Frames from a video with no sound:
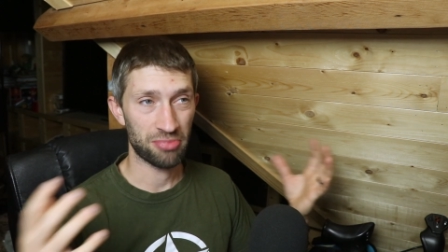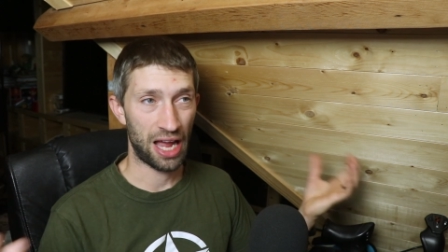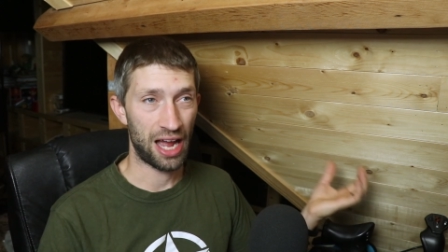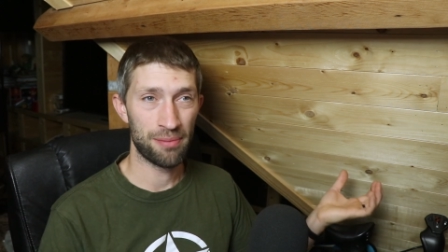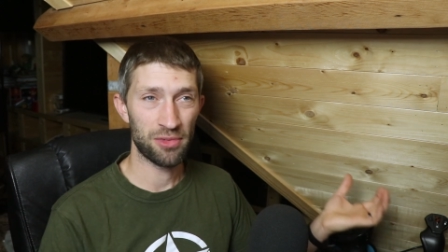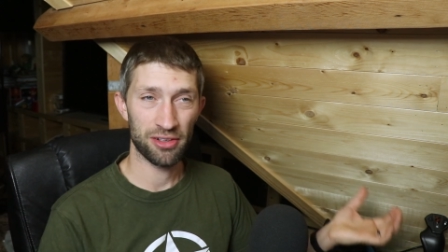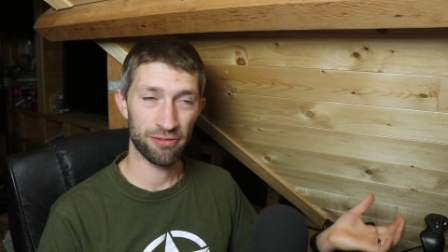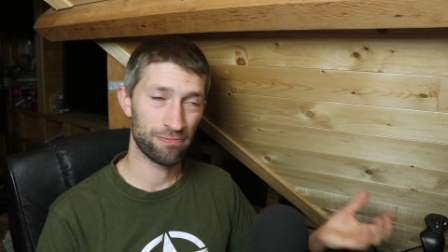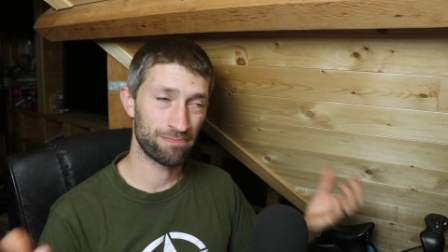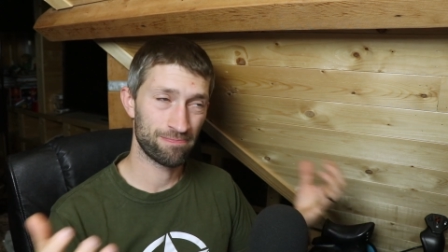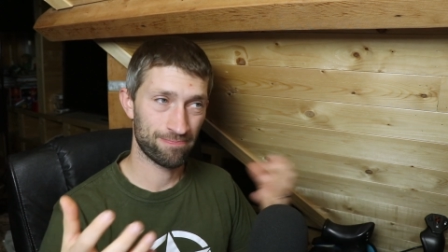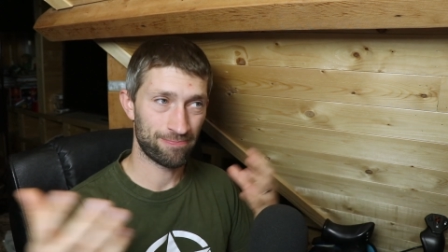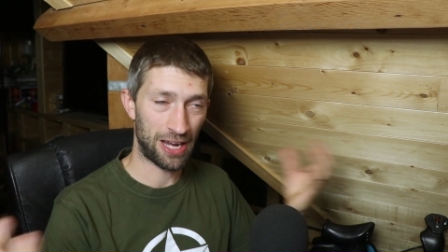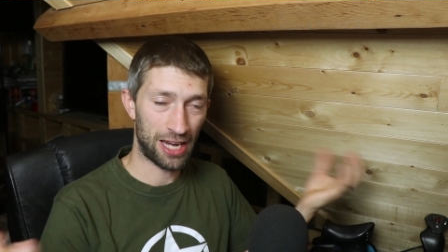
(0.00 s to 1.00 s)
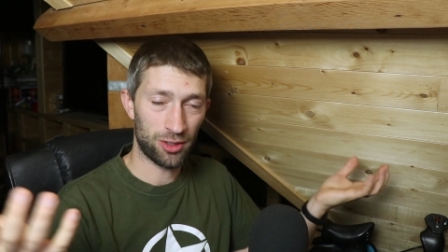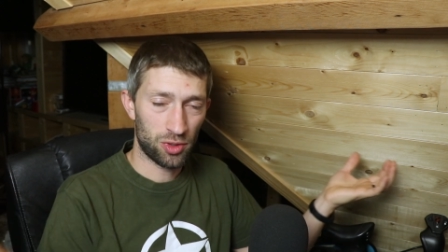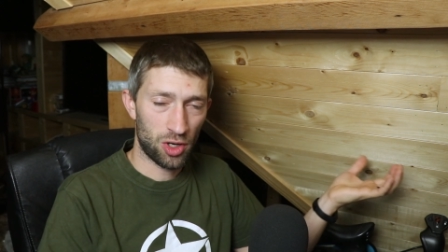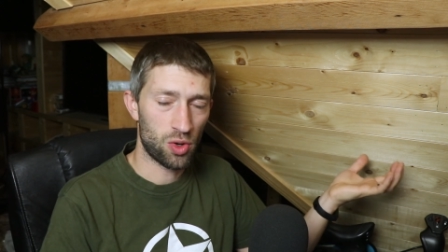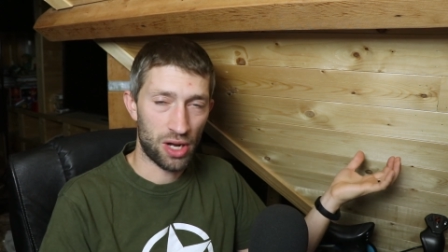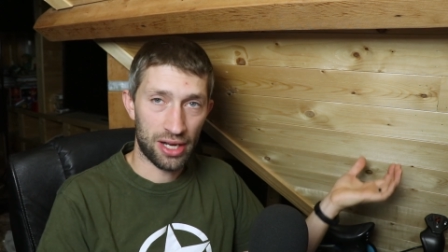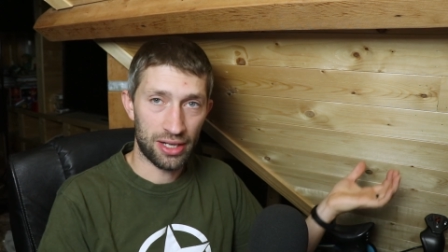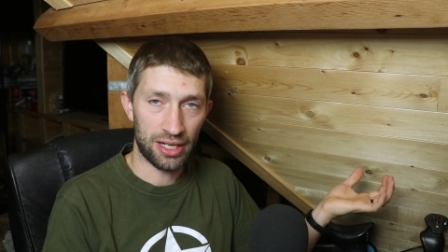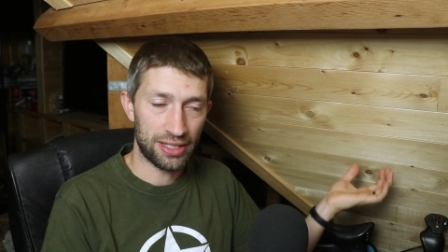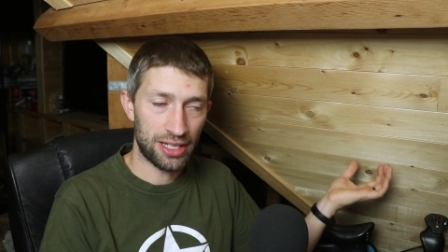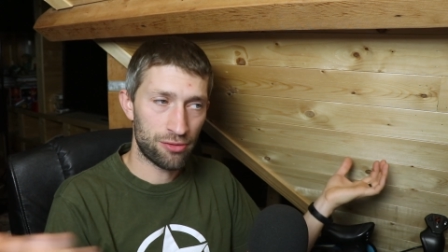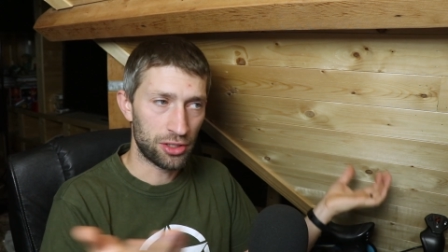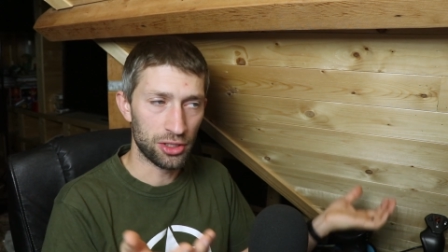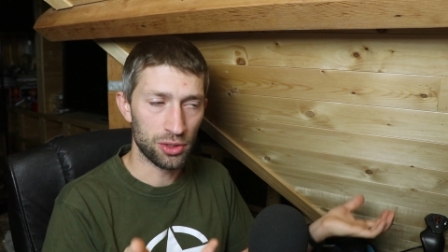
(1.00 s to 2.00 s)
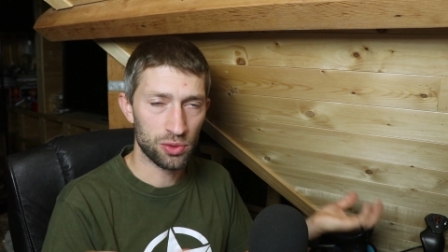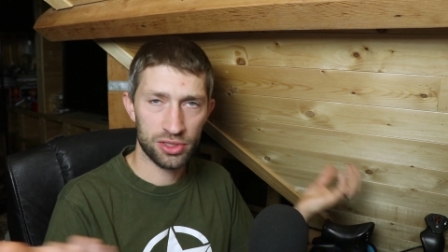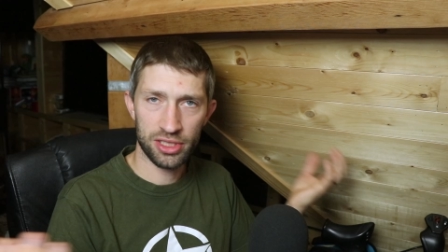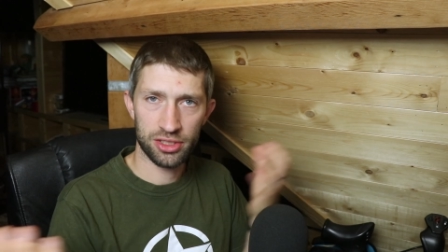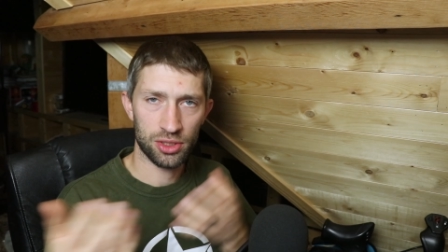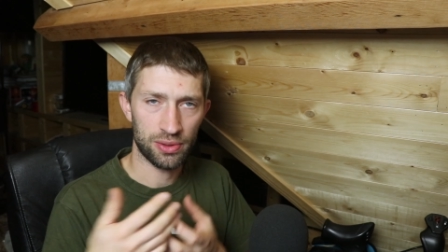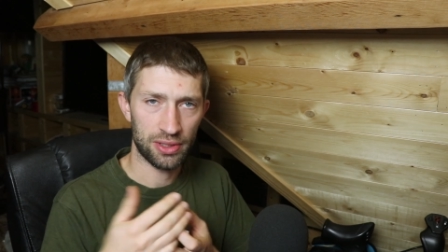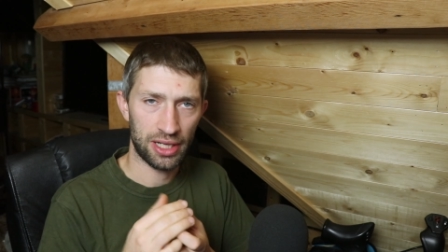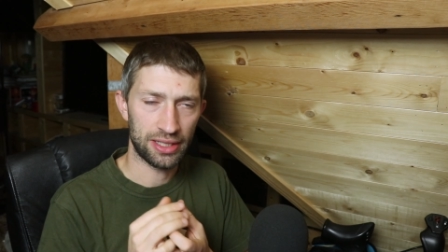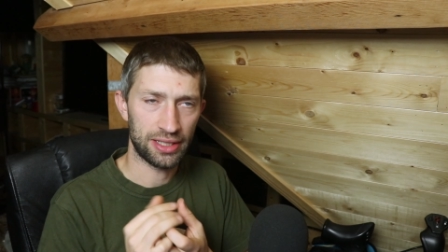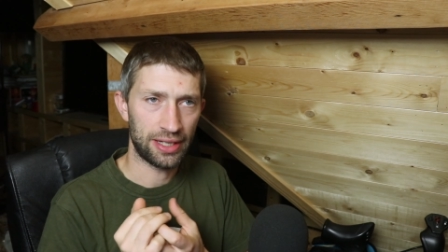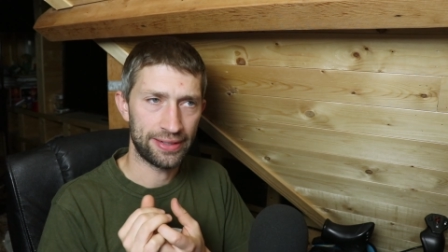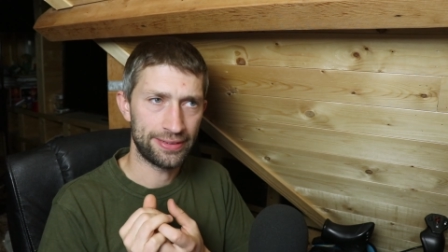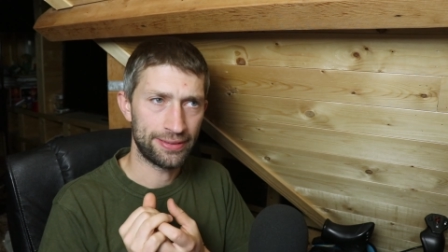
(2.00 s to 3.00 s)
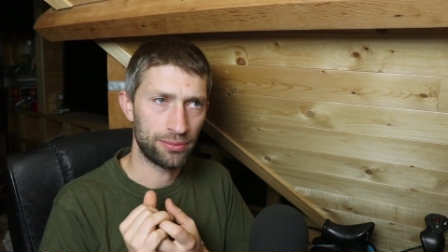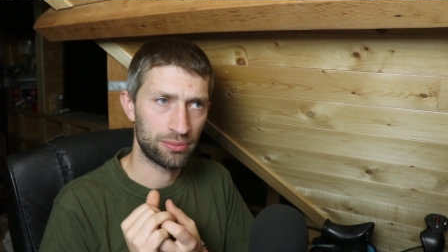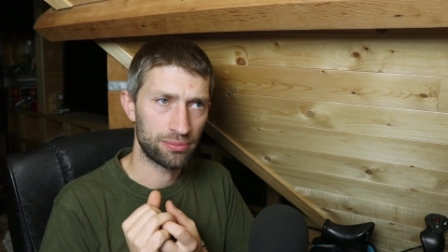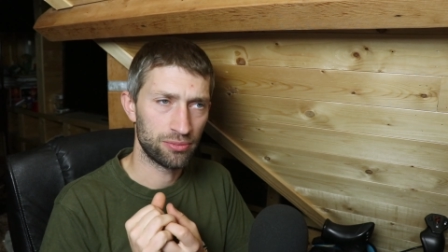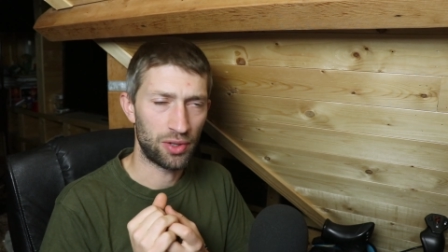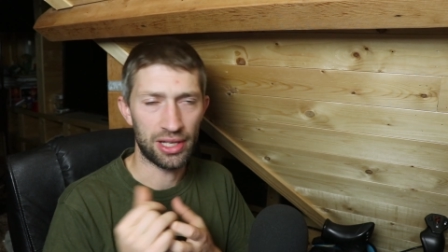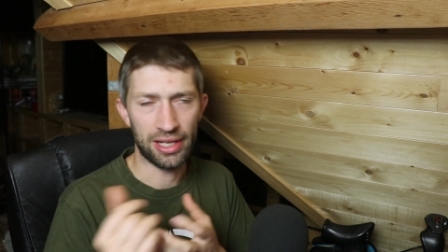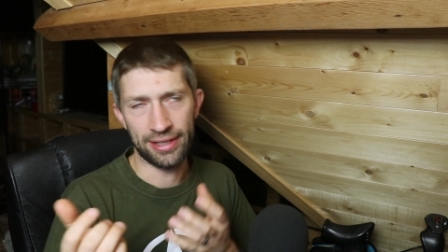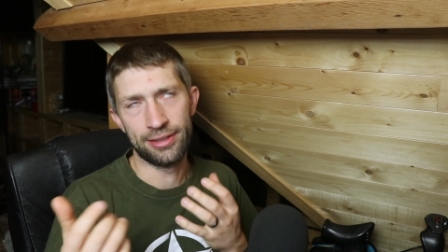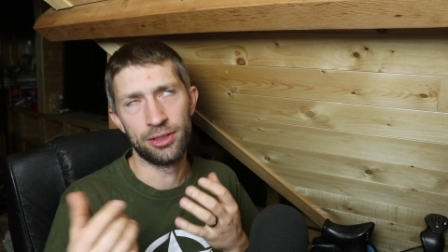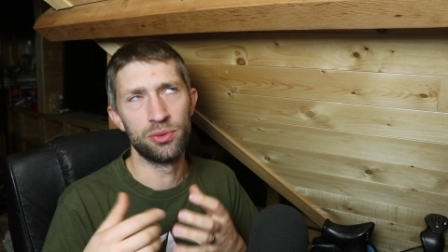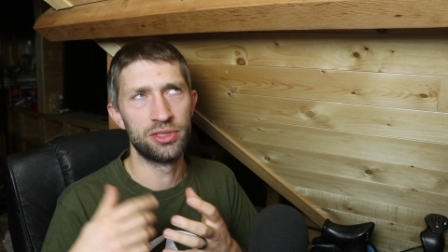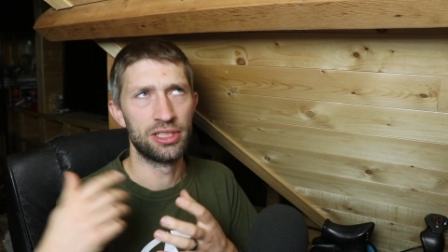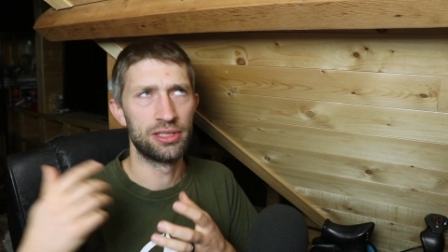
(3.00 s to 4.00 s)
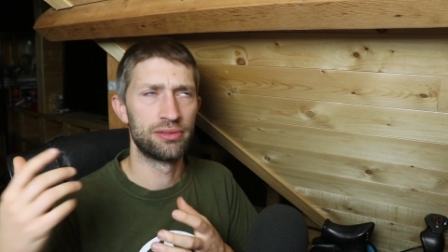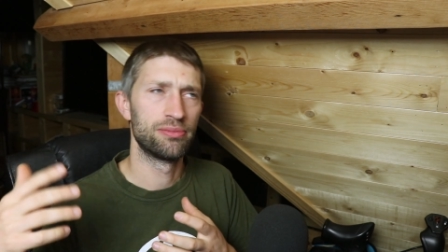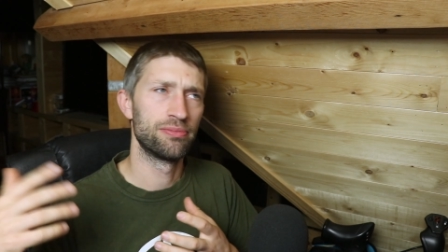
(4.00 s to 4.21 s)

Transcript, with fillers: I'm not, I don't know. I, I never used it. So I, I, well, I used it